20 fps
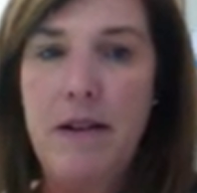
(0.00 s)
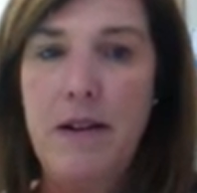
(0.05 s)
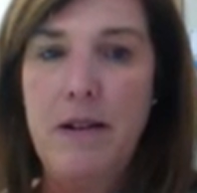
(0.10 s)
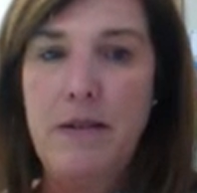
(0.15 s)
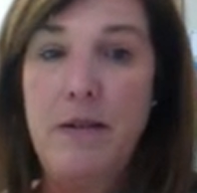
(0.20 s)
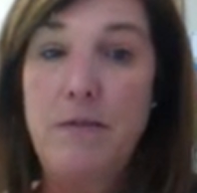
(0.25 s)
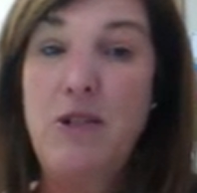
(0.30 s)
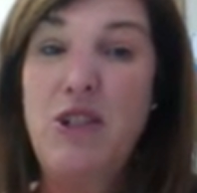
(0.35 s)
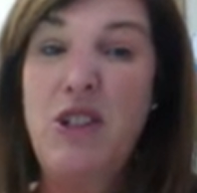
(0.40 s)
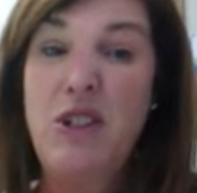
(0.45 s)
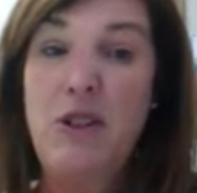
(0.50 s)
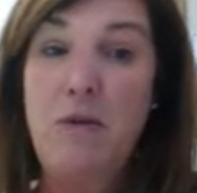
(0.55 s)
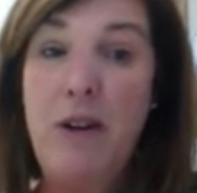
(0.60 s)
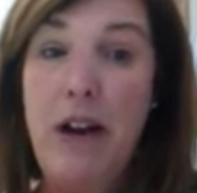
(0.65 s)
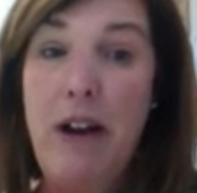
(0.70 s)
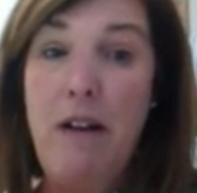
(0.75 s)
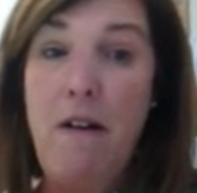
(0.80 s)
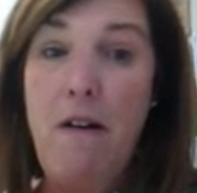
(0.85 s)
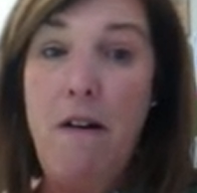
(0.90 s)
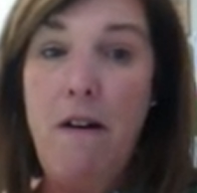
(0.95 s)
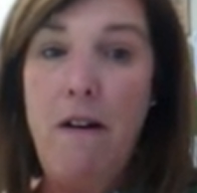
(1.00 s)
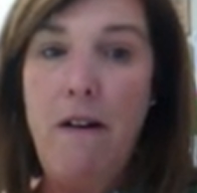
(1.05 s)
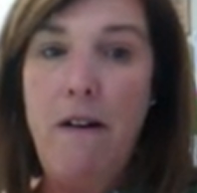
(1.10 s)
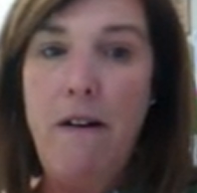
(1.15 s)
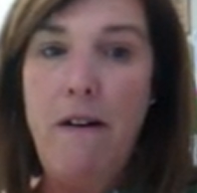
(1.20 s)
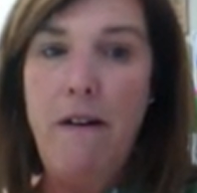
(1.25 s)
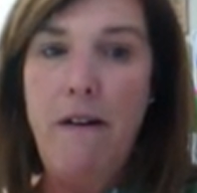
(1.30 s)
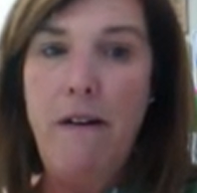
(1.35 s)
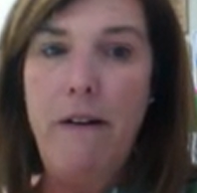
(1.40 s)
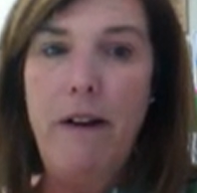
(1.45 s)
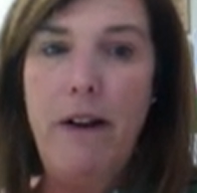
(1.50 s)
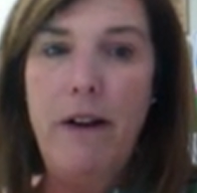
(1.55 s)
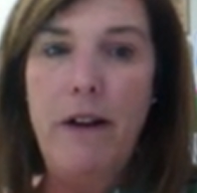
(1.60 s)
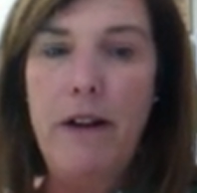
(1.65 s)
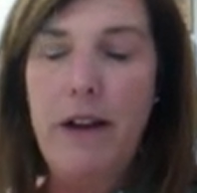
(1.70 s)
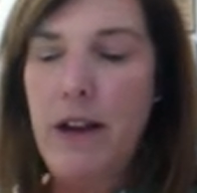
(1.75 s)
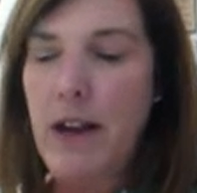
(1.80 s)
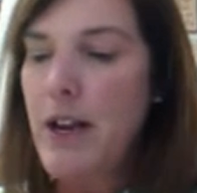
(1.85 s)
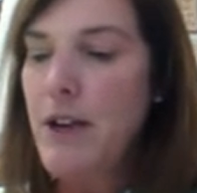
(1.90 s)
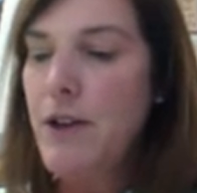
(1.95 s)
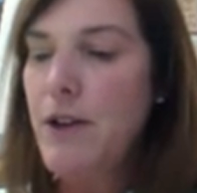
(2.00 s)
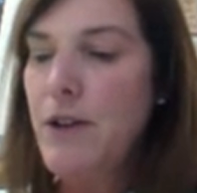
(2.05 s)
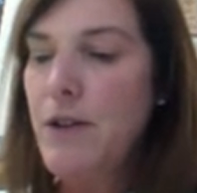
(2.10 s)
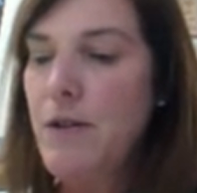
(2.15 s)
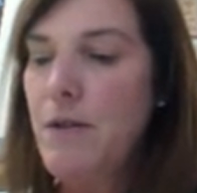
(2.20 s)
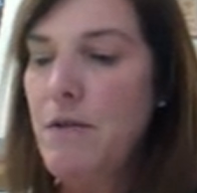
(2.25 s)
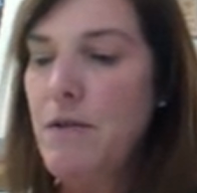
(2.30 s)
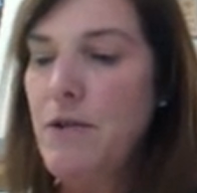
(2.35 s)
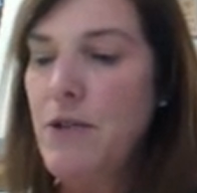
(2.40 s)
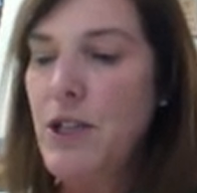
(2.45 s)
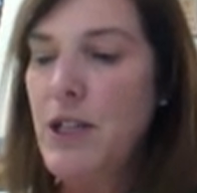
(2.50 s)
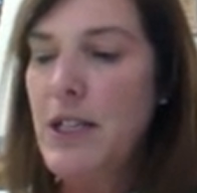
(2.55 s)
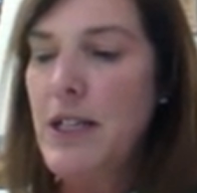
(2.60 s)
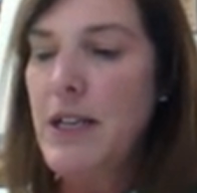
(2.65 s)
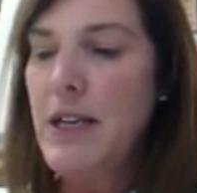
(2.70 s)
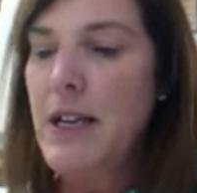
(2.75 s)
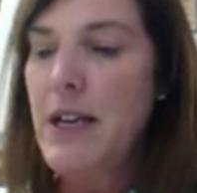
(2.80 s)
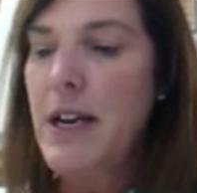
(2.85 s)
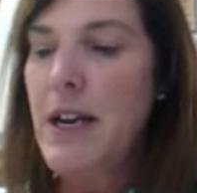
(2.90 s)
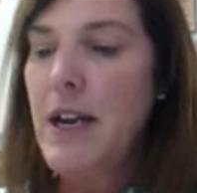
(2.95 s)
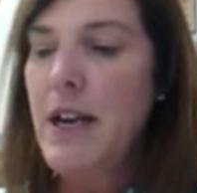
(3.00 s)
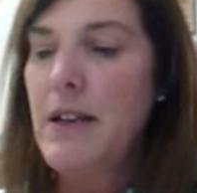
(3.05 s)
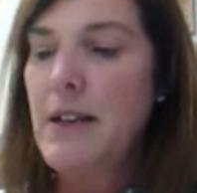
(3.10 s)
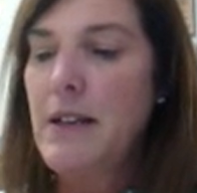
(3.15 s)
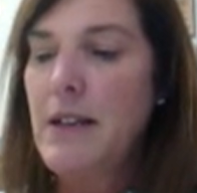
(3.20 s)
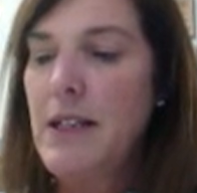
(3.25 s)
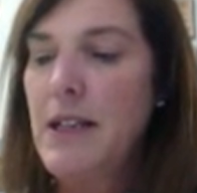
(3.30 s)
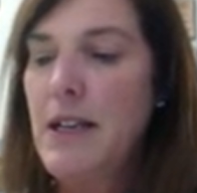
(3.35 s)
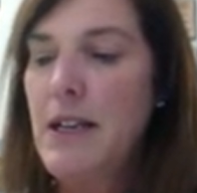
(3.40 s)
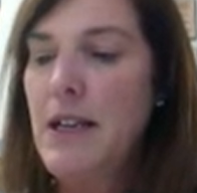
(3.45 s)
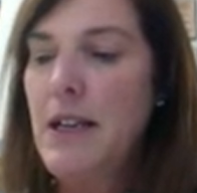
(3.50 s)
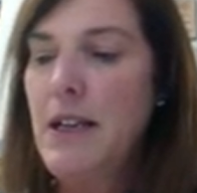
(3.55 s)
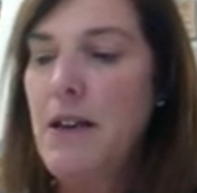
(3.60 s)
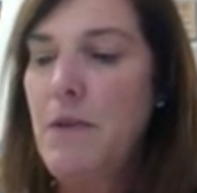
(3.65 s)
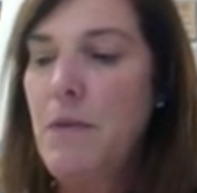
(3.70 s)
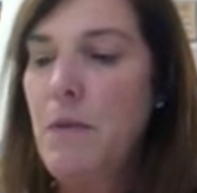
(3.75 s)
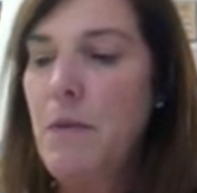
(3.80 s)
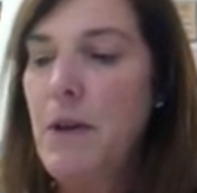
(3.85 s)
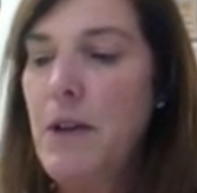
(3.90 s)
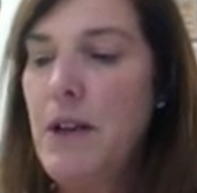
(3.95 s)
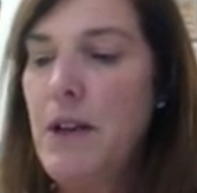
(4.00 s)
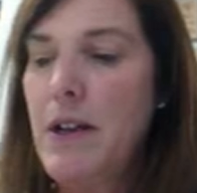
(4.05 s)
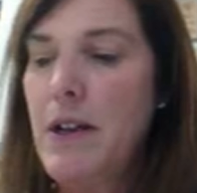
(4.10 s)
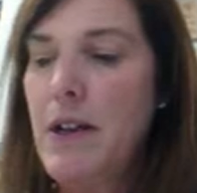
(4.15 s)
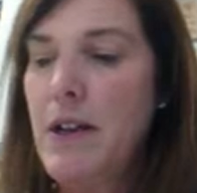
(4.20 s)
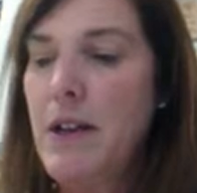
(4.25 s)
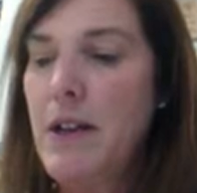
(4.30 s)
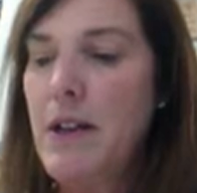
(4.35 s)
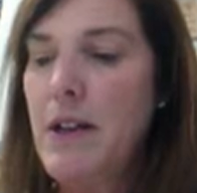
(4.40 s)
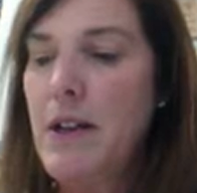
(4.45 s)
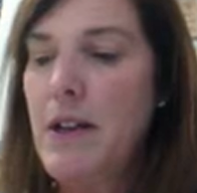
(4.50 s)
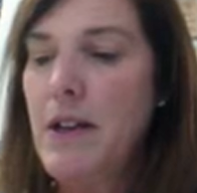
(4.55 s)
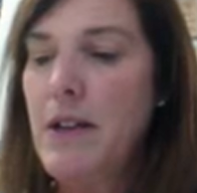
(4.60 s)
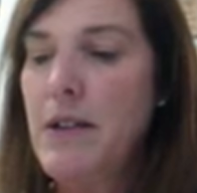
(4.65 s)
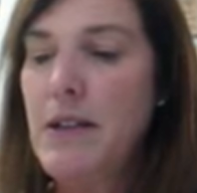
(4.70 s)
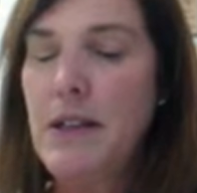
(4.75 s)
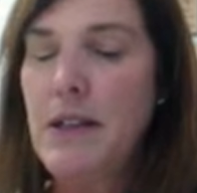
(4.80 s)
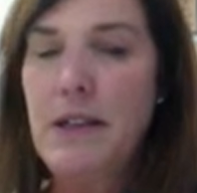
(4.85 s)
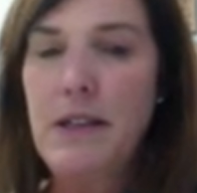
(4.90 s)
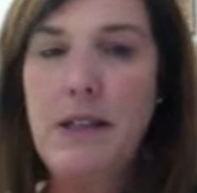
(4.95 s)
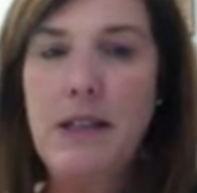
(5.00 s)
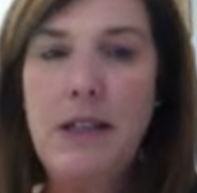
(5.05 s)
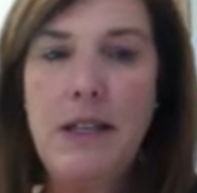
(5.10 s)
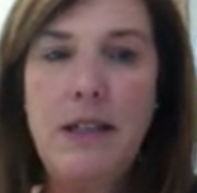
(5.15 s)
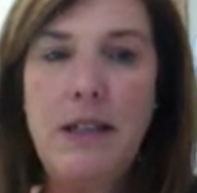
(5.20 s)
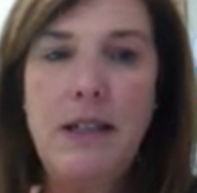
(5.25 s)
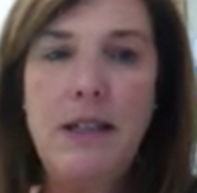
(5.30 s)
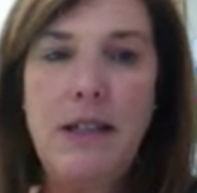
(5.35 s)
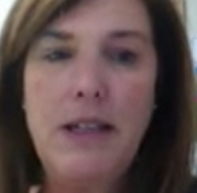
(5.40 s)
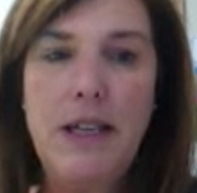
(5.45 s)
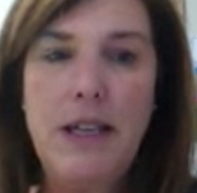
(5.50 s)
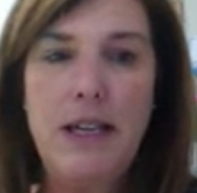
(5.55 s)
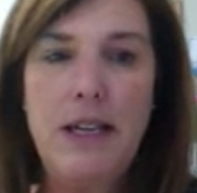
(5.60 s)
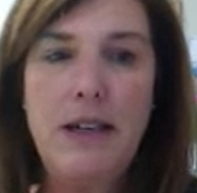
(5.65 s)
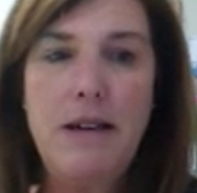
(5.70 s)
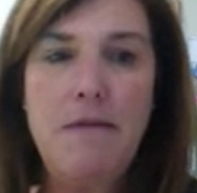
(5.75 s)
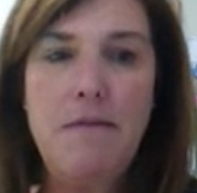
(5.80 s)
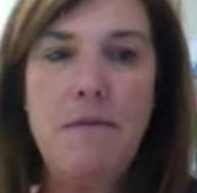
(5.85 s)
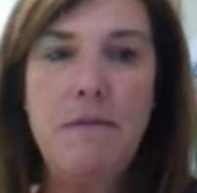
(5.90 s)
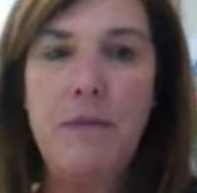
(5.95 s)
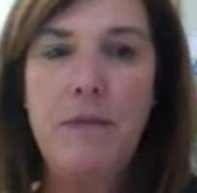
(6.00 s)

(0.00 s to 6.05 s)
So I'm just going to write arg. UGC was cysteine,